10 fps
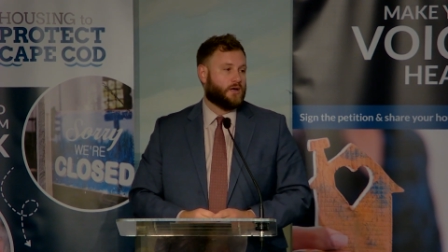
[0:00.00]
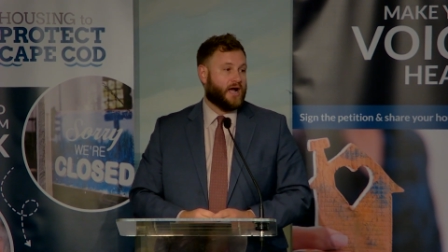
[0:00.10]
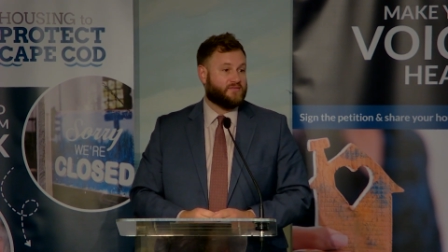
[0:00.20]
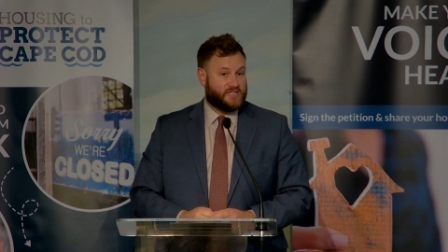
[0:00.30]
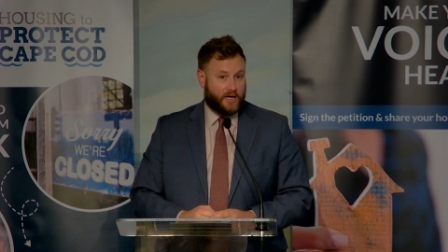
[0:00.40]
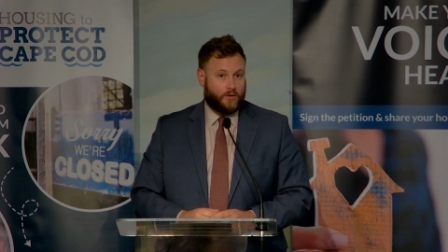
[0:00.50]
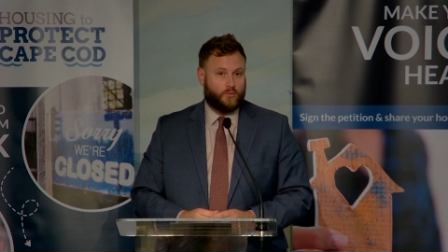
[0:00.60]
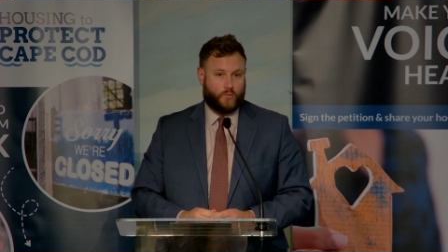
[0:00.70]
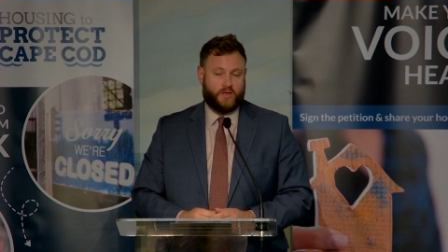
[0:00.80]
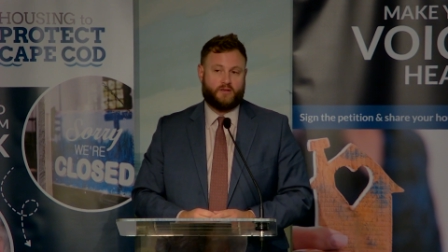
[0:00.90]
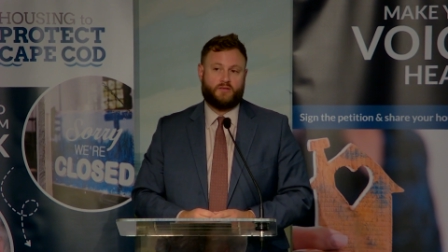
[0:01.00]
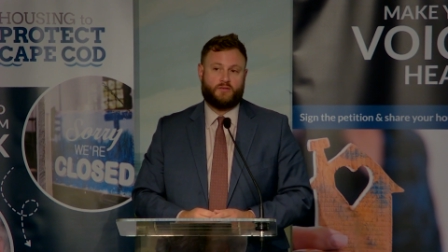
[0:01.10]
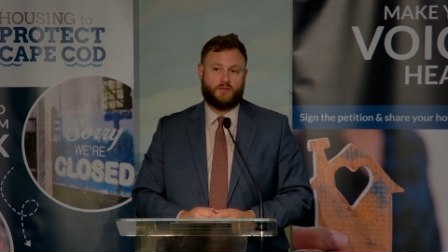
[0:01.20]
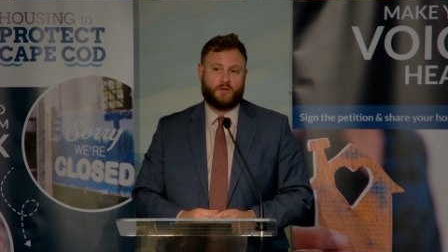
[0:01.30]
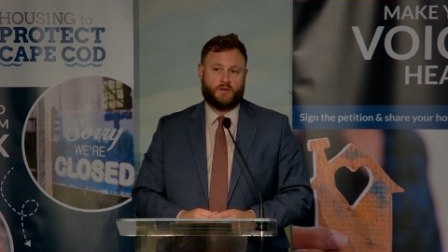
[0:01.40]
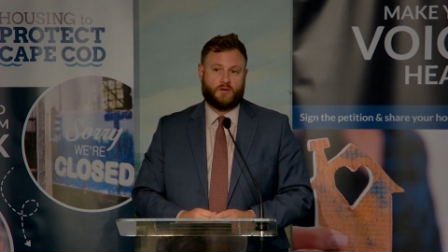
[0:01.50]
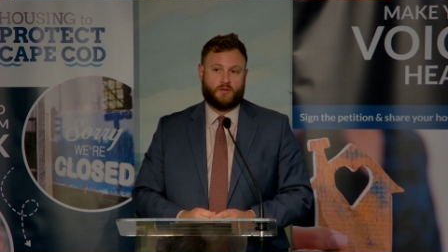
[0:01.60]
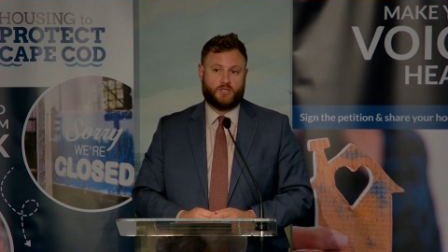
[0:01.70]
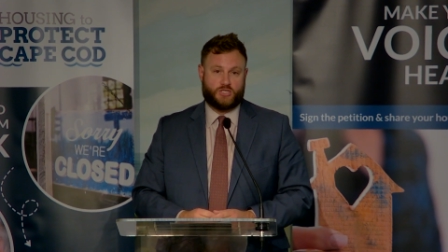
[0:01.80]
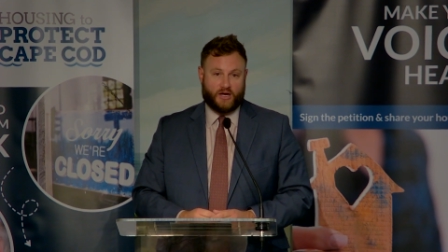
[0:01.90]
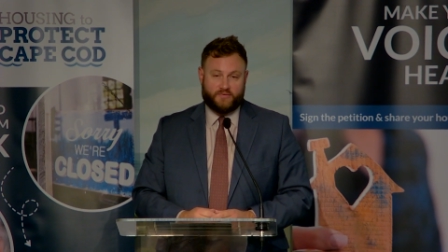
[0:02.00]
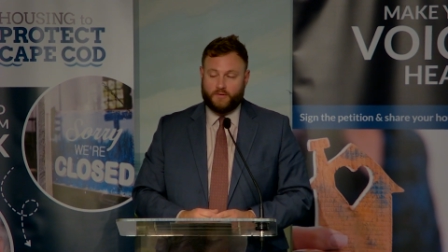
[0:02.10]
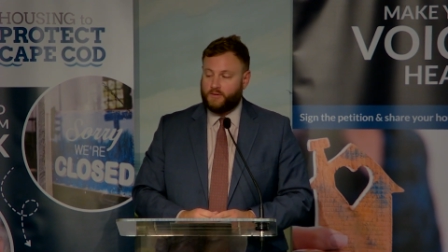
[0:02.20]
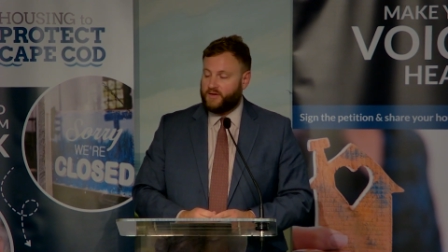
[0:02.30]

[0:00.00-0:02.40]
I've dealt with the shuffle.